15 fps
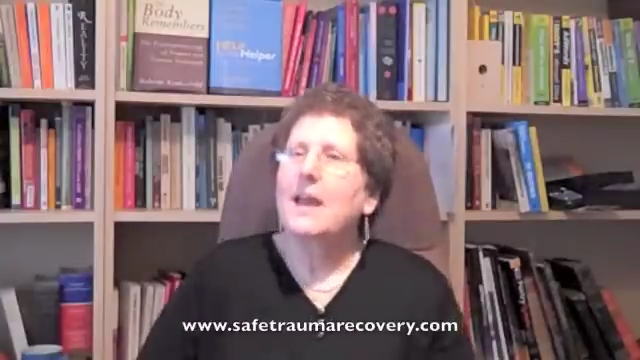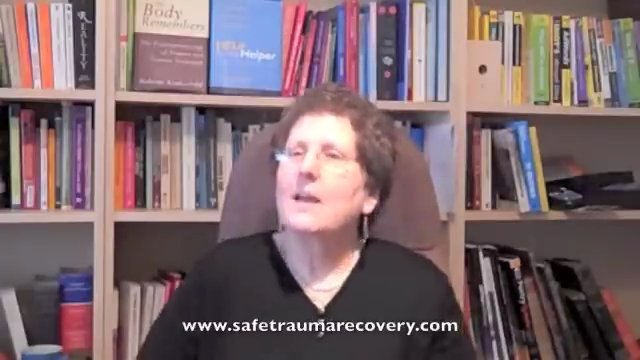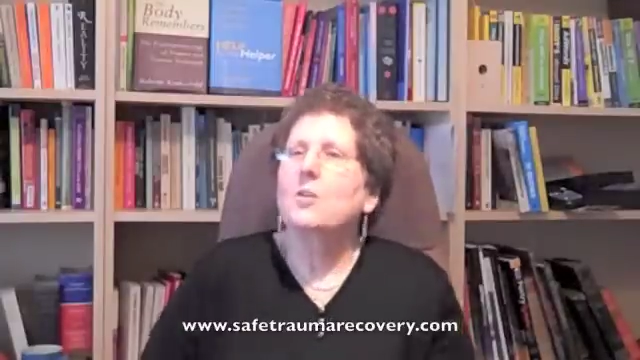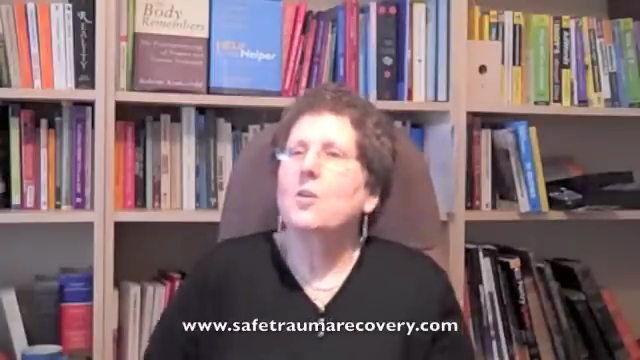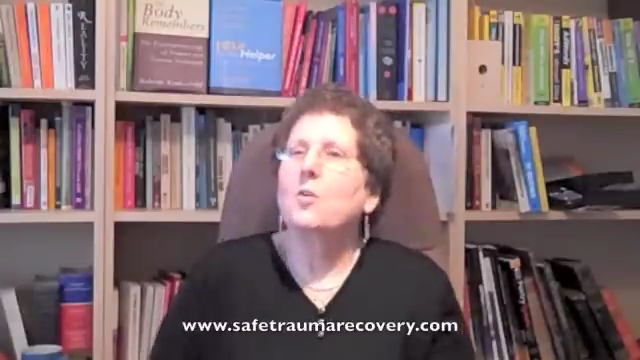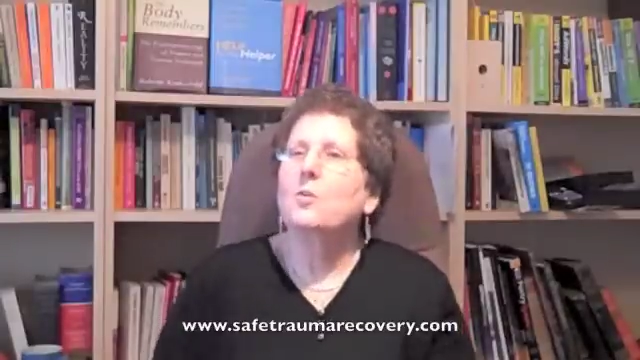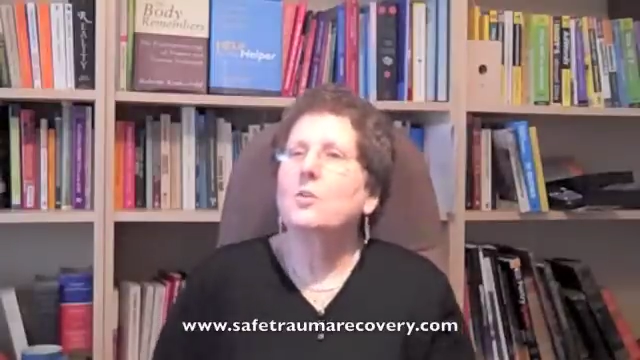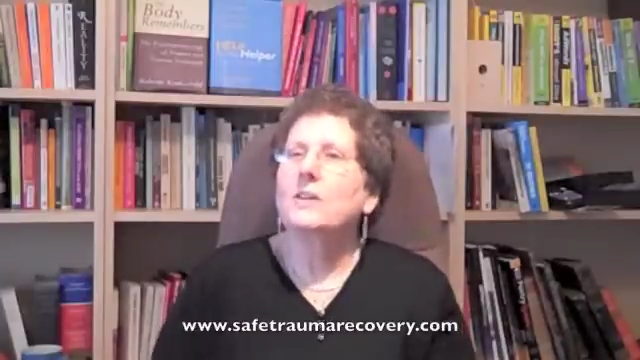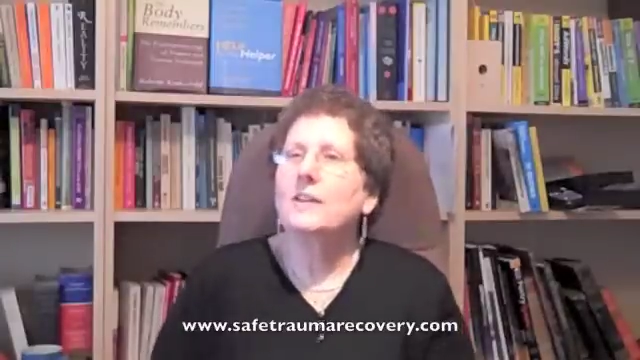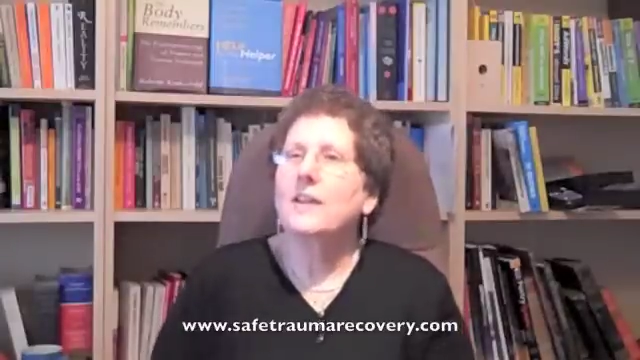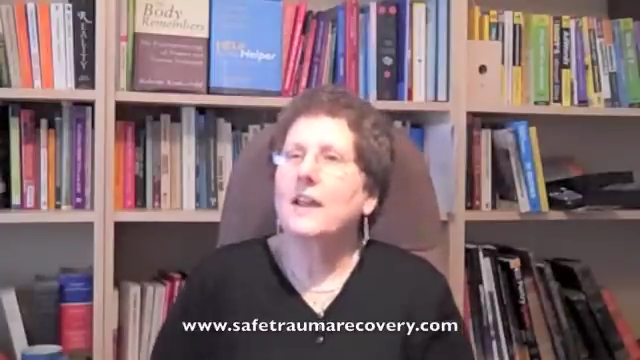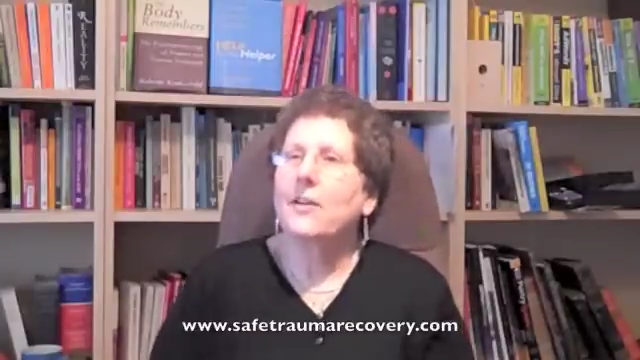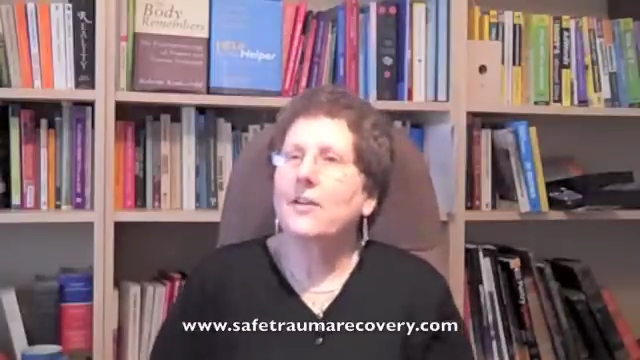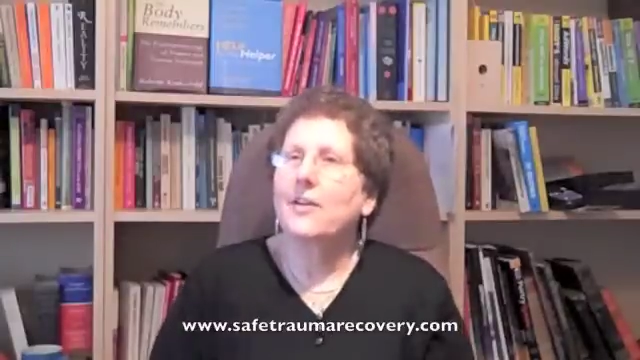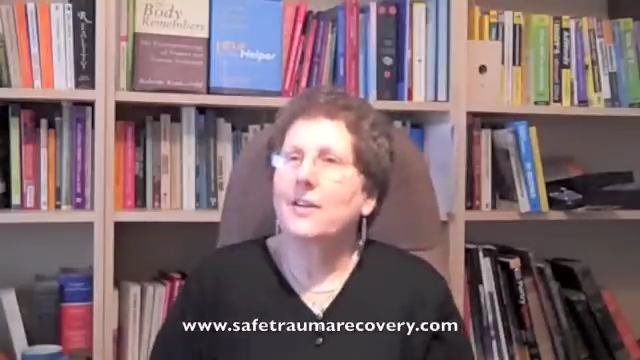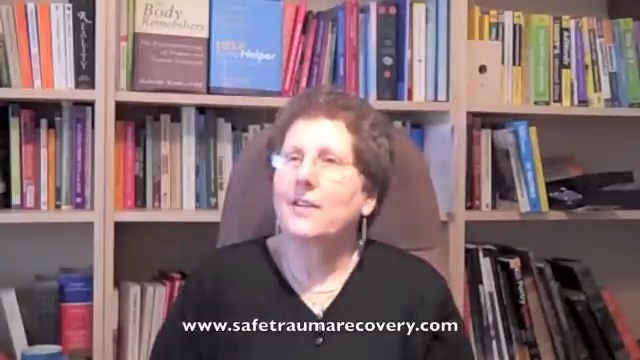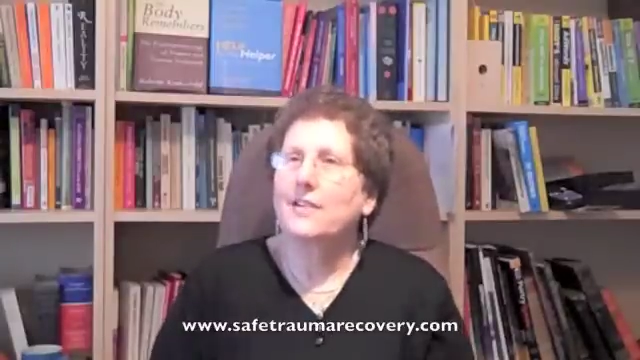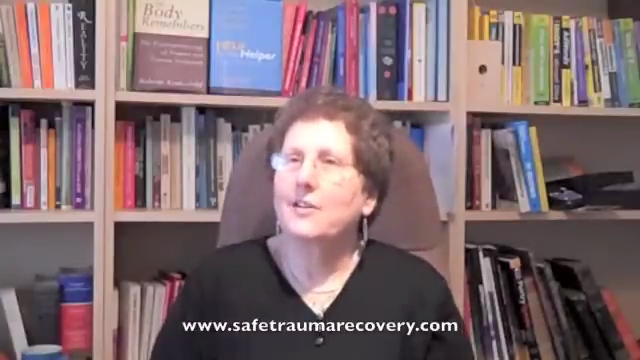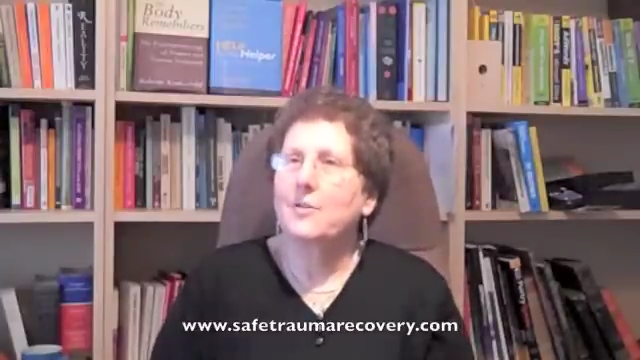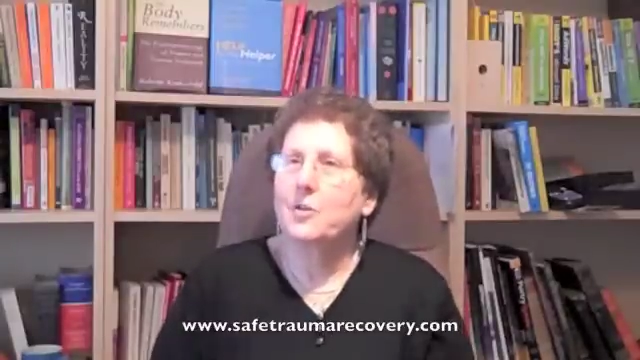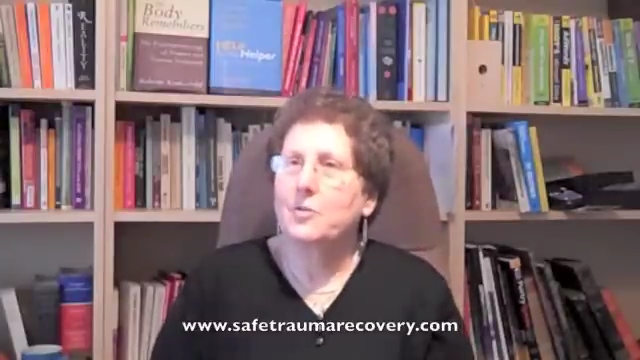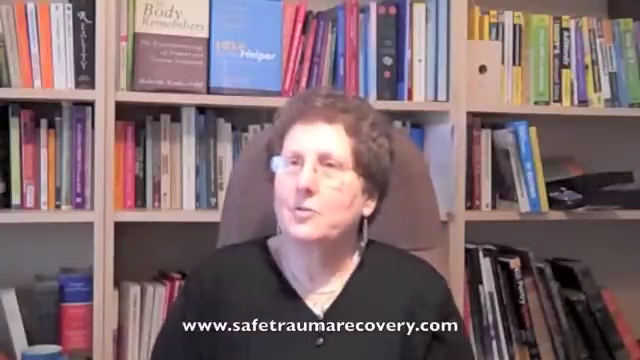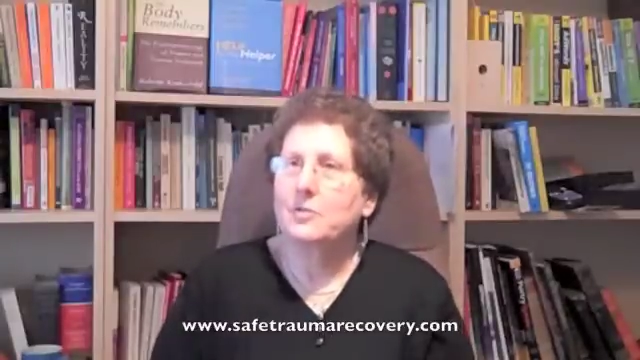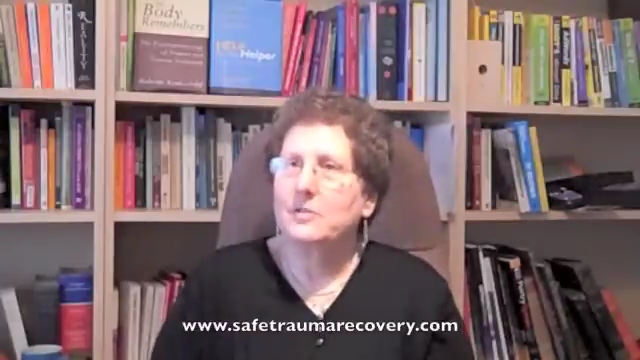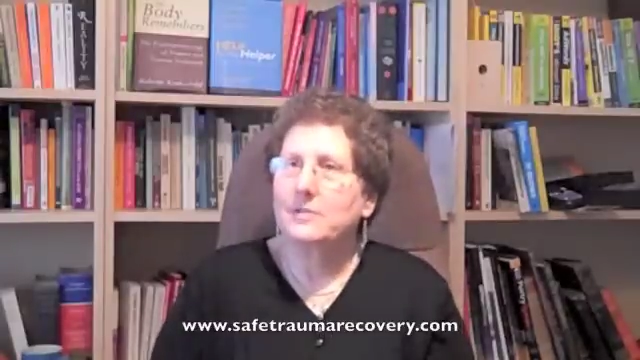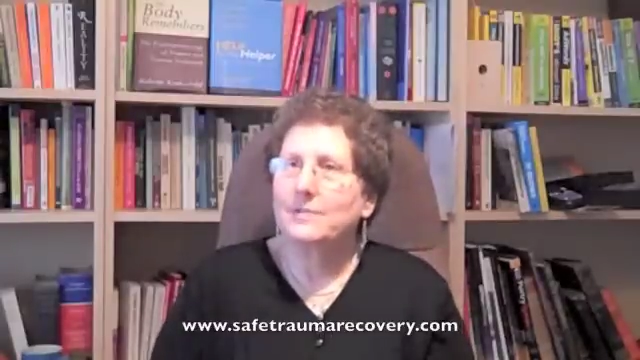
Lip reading: and only carrying their own.